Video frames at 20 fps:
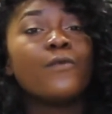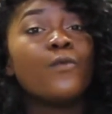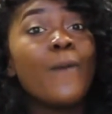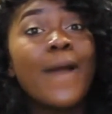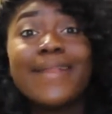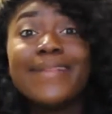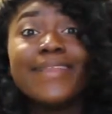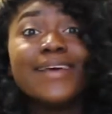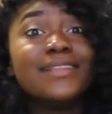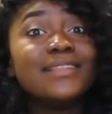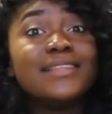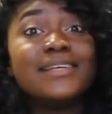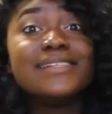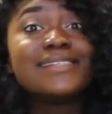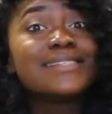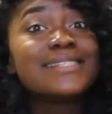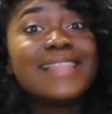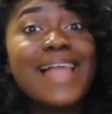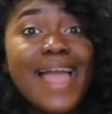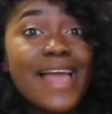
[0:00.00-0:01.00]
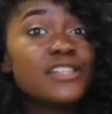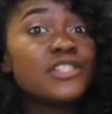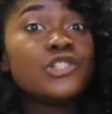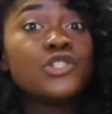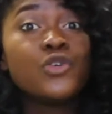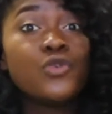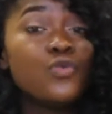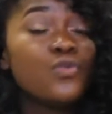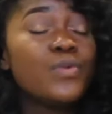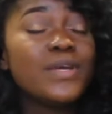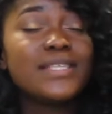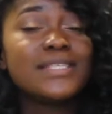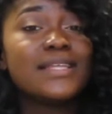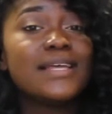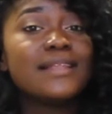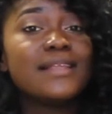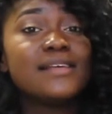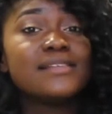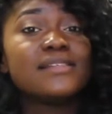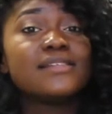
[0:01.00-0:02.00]
when this last 2 weeks
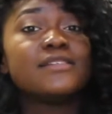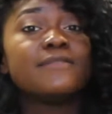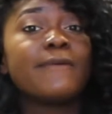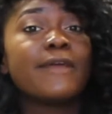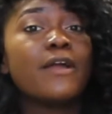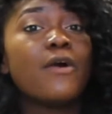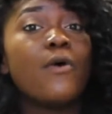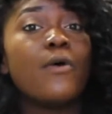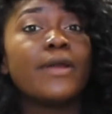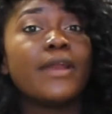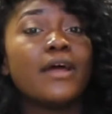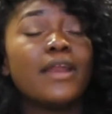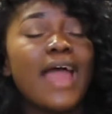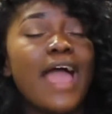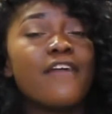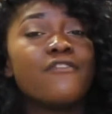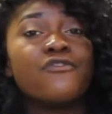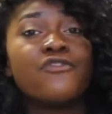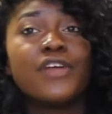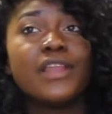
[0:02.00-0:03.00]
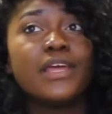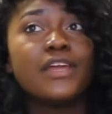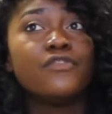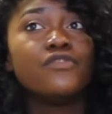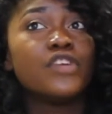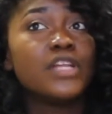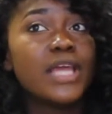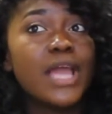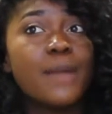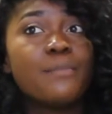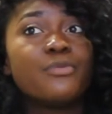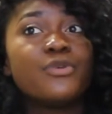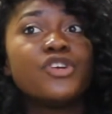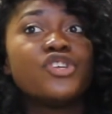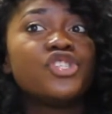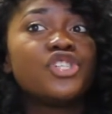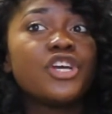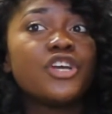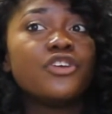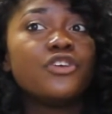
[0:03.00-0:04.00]
that this has been going on. I really
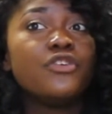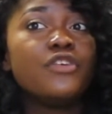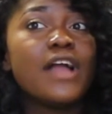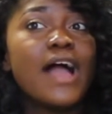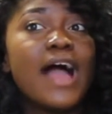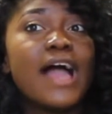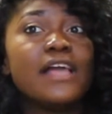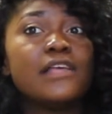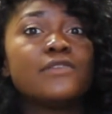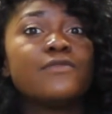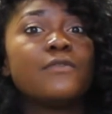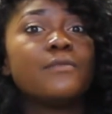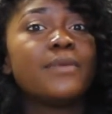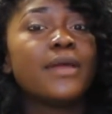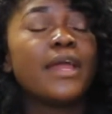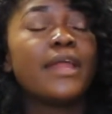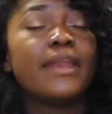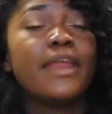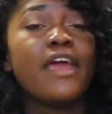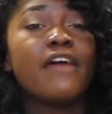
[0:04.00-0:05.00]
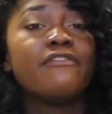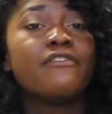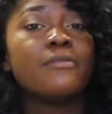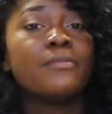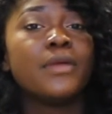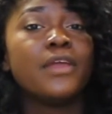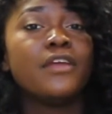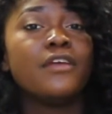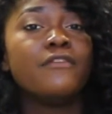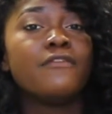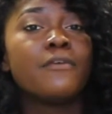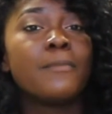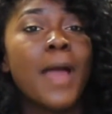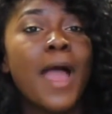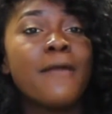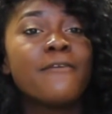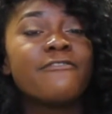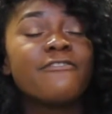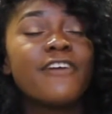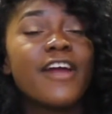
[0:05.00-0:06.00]
appreciate you guys for being there for me, for
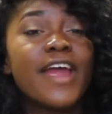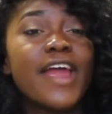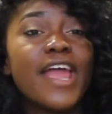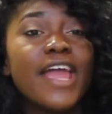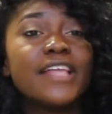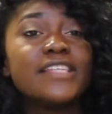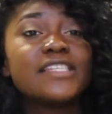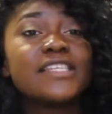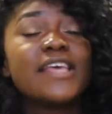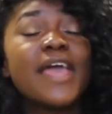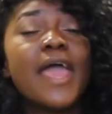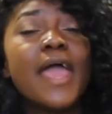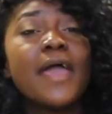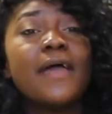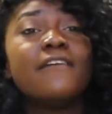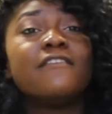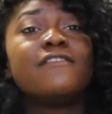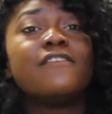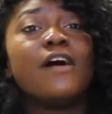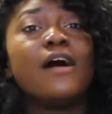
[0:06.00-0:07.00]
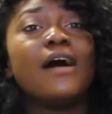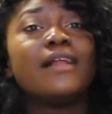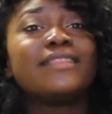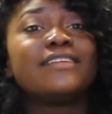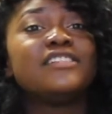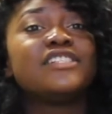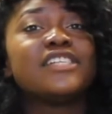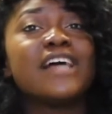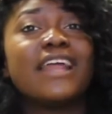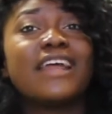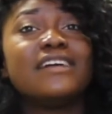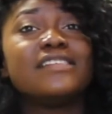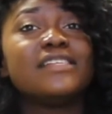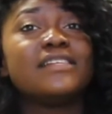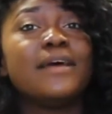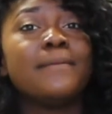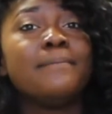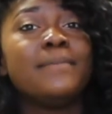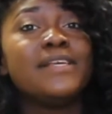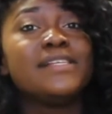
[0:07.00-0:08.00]
my friends, for shout out to
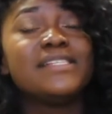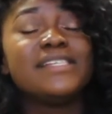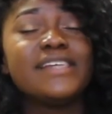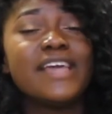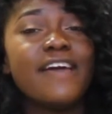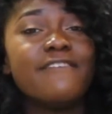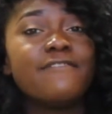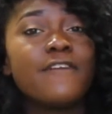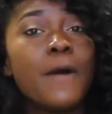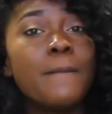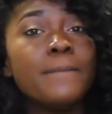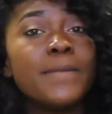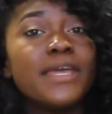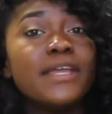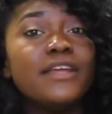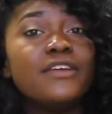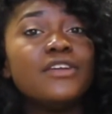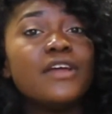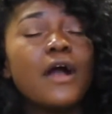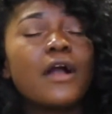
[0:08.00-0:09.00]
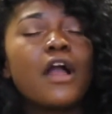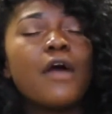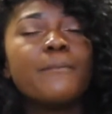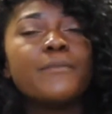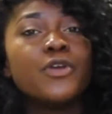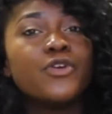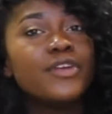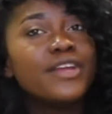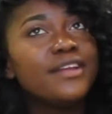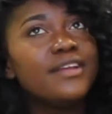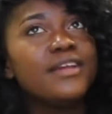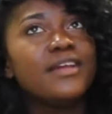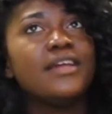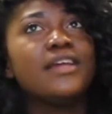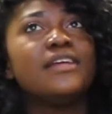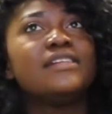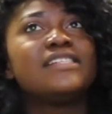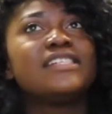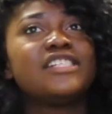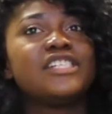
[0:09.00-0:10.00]
the BCF
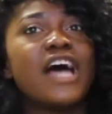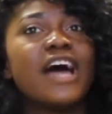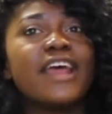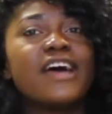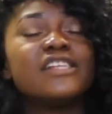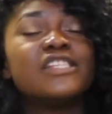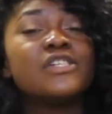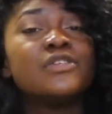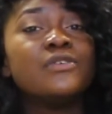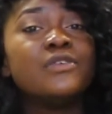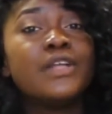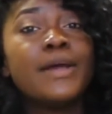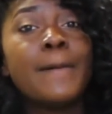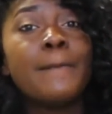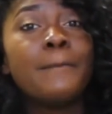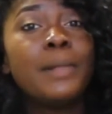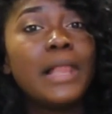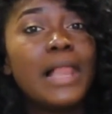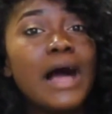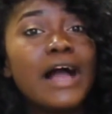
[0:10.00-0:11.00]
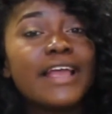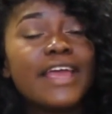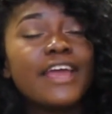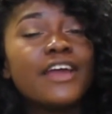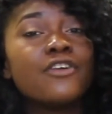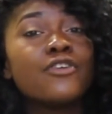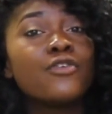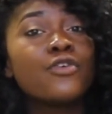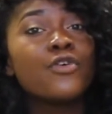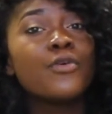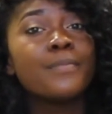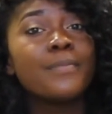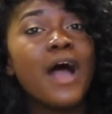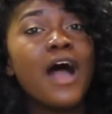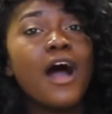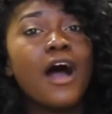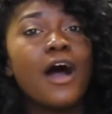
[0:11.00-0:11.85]
communities, shout out to the plug-in group.